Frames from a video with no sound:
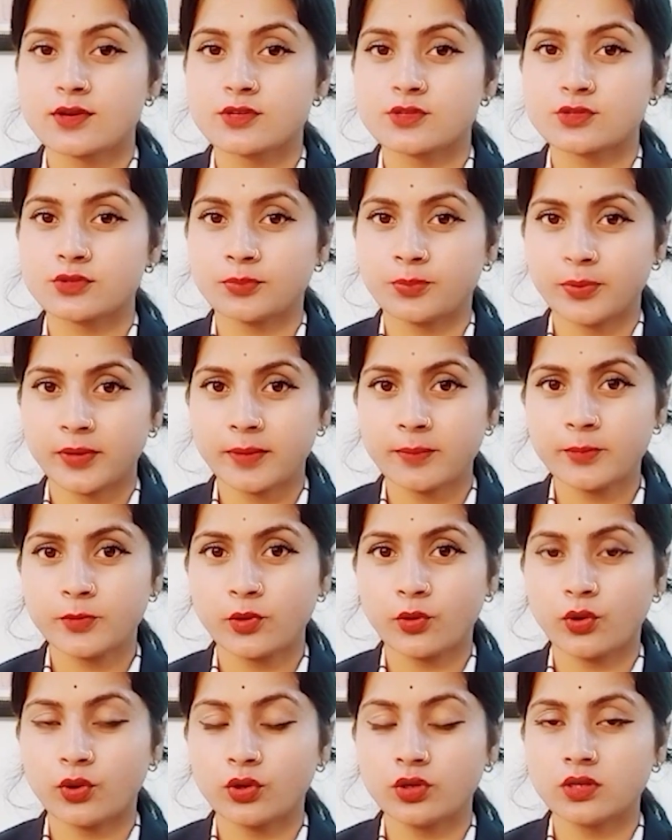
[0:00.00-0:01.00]
Supreme
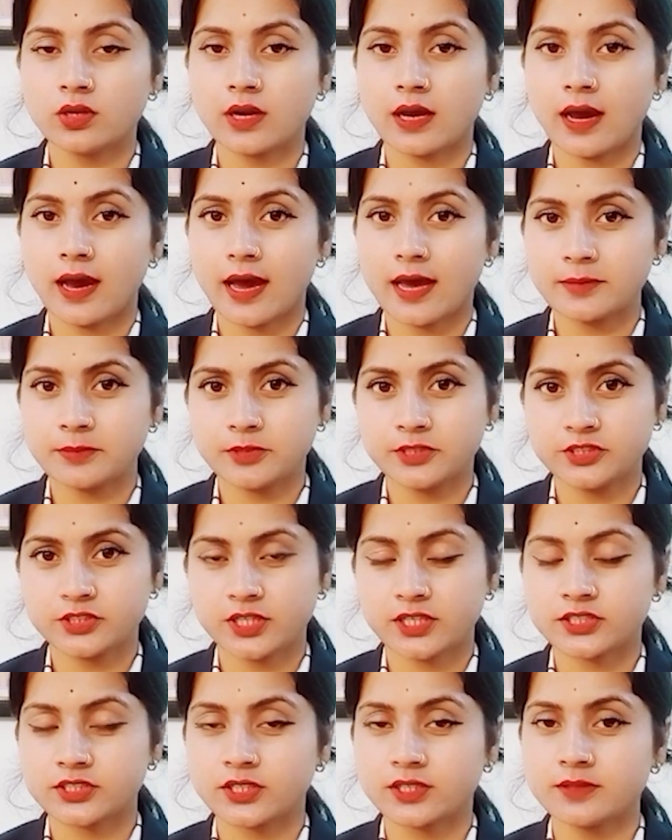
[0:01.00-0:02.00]
Court
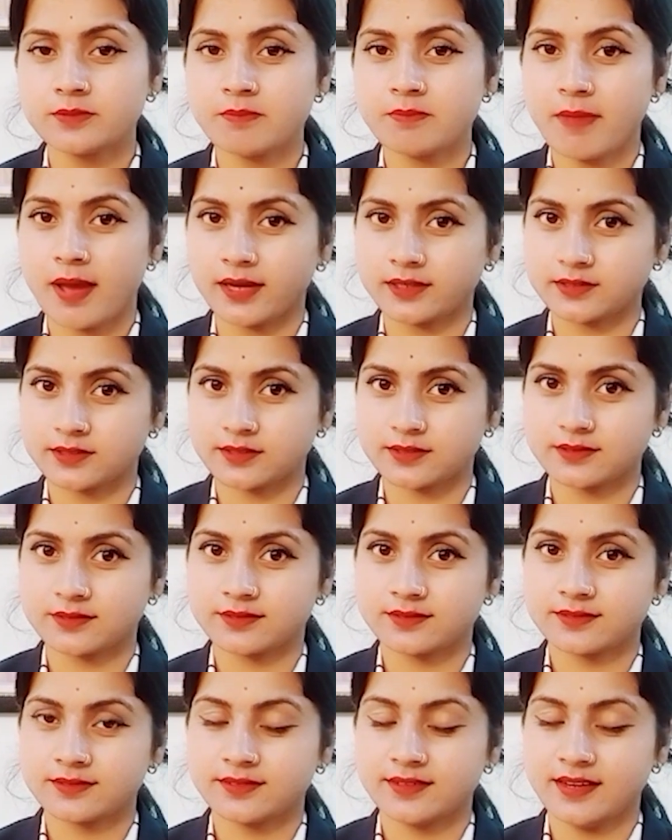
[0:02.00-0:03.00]
Arbitration Matter.
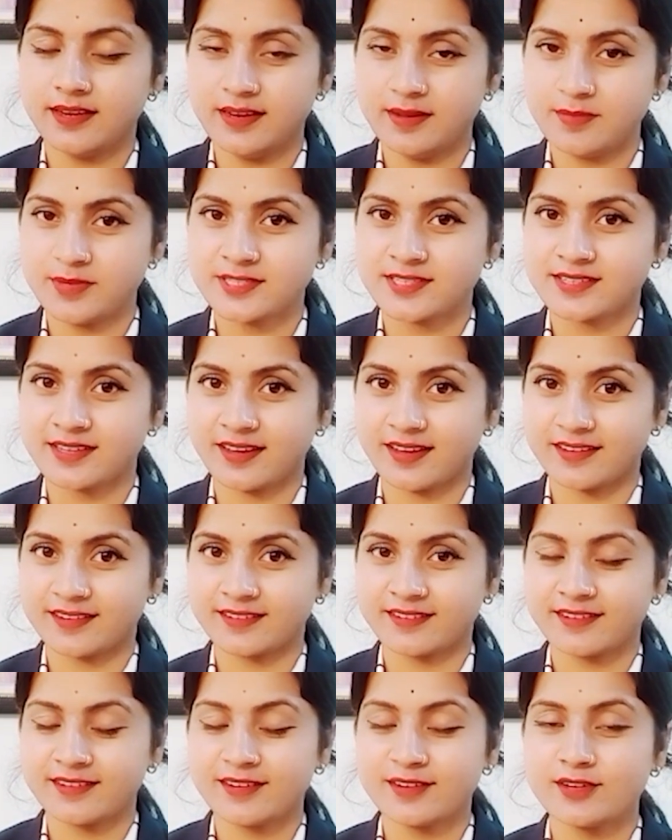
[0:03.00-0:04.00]
Namaskar.
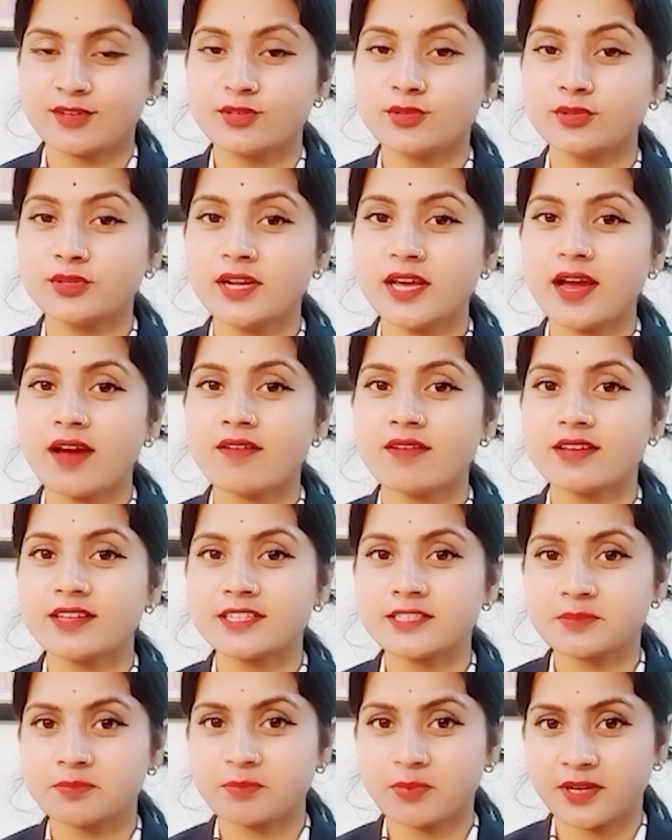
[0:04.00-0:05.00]
Today our
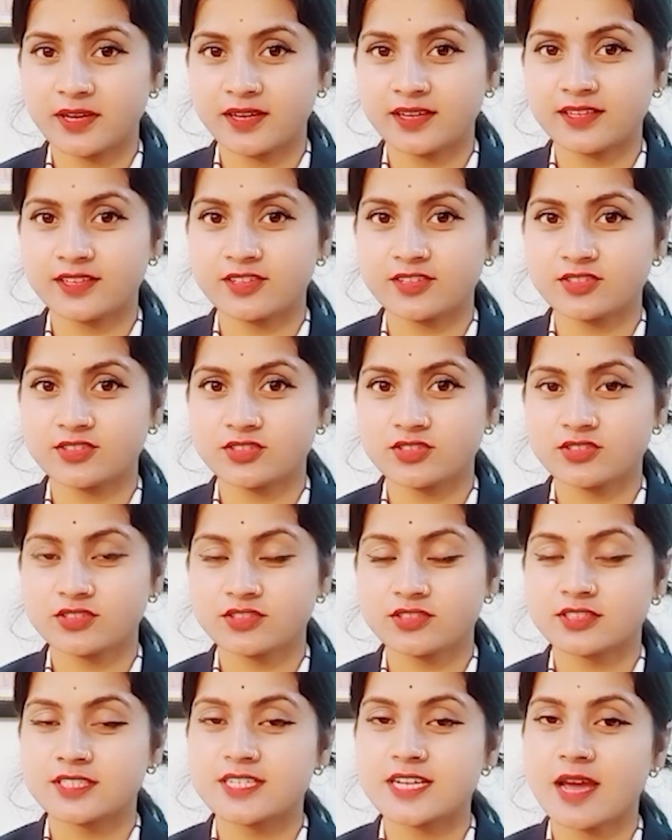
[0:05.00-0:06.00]
speaker is
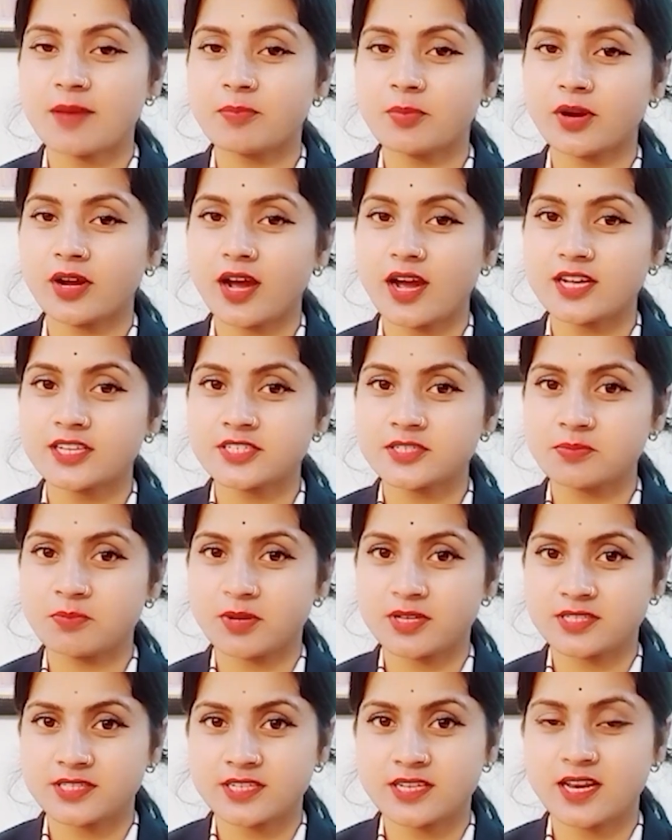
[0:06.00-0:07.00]
Jayprakash
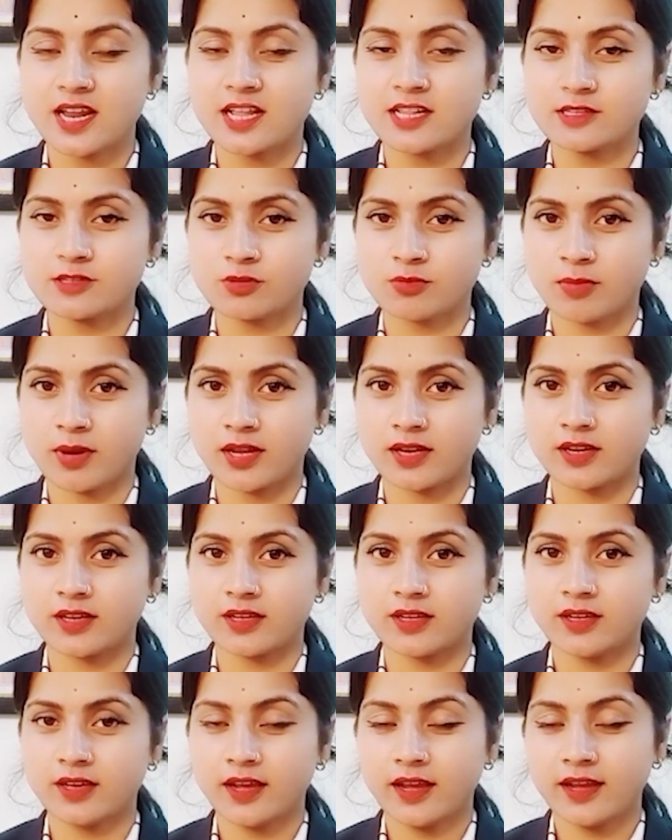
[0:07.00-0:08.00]
Bansilal Somani,
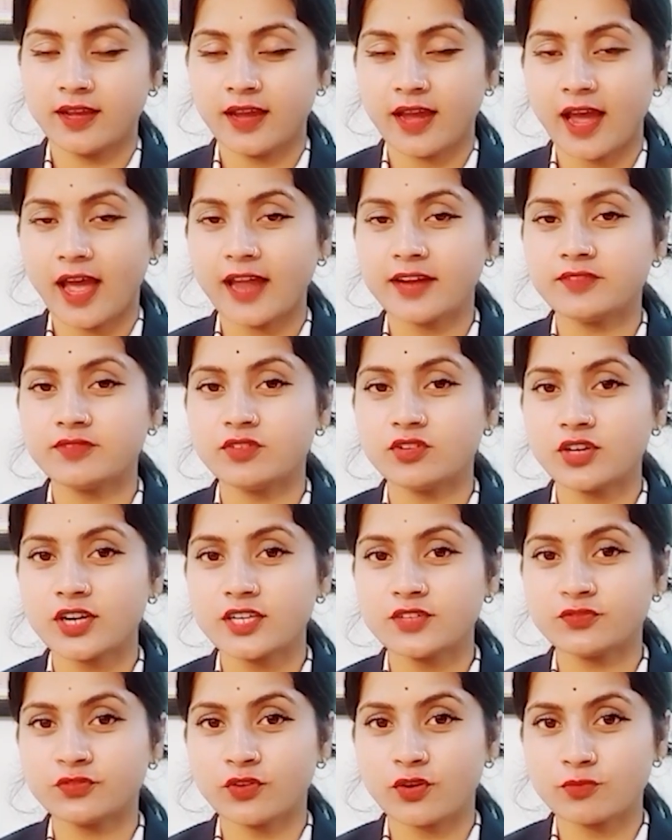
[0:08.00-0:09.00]

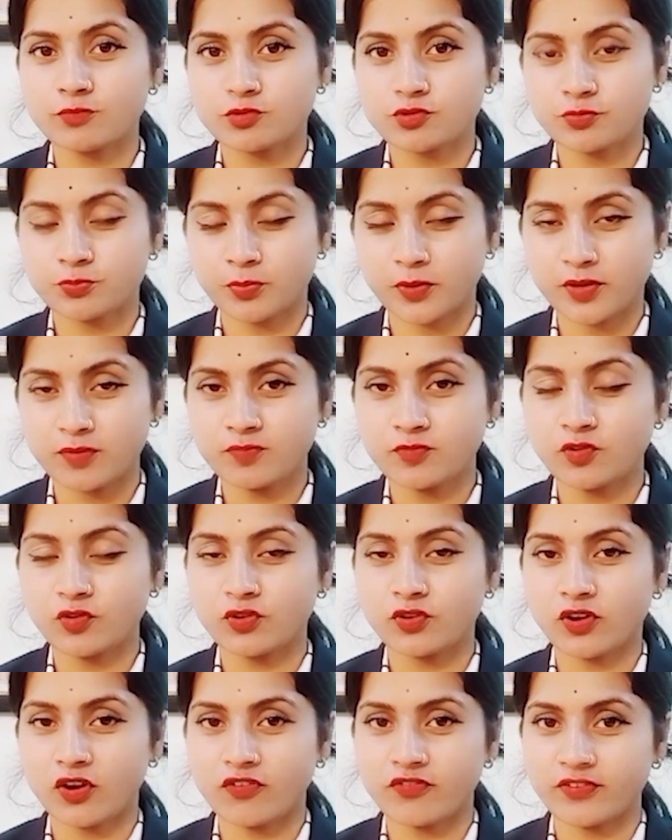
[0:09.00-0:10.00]
advocate from Supreme
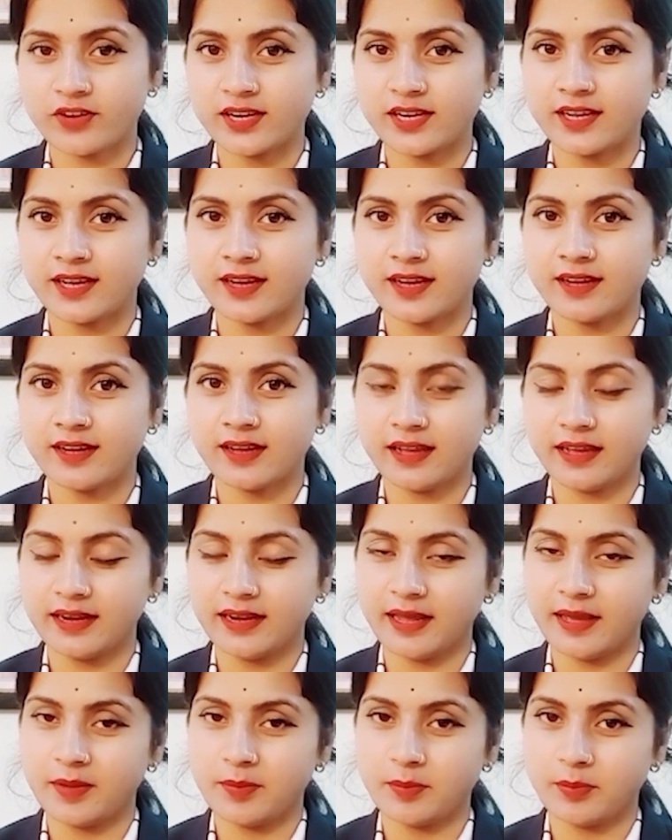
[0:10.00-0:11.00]
Court of India,
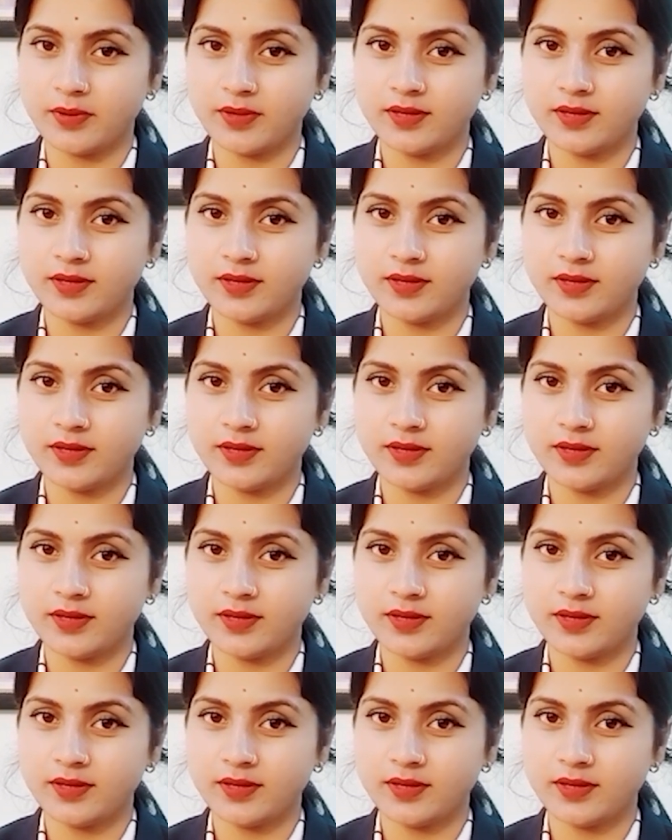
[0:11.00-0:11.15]
NIP.